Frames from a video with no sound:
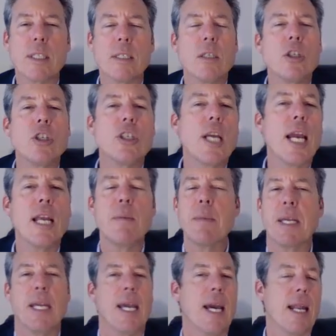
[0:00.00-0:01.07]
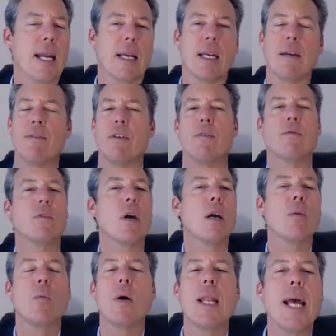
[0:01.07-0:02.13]
worked as a shade mechanic, if
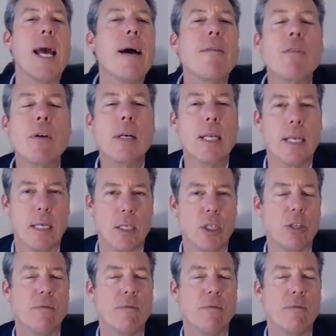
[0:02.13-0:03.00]
you've done whatever it